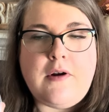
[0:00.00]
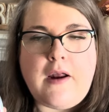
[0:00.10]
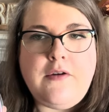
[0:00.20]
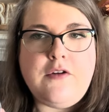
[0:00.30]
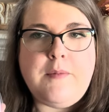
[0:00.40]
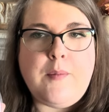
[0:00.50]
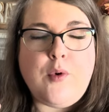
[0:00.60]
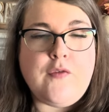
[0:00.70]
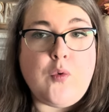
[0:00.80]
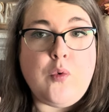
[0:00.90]
I do smell
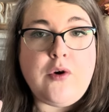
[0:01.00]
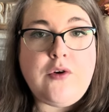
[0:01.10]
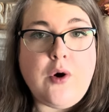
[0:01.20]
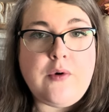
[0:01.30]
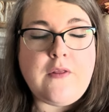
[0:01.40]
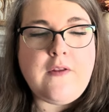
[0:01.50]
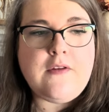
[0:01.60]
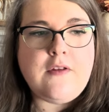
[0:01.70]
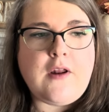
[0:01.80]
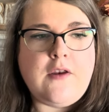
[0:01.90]
more of a wood tone in this
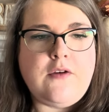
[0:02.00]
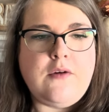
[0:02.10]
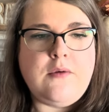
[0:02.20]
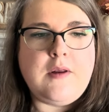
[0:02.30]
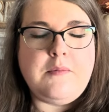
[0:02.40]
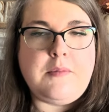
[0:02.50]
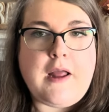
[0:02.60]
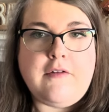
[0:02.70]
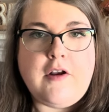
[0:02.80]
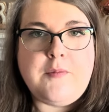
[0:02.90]
than I do in
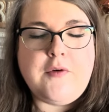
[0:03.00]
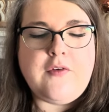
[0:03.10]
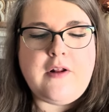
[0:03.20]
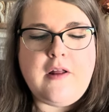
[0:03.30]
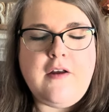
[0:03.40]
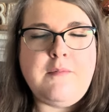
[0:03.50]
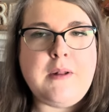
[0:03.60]
black raspberry vanilla.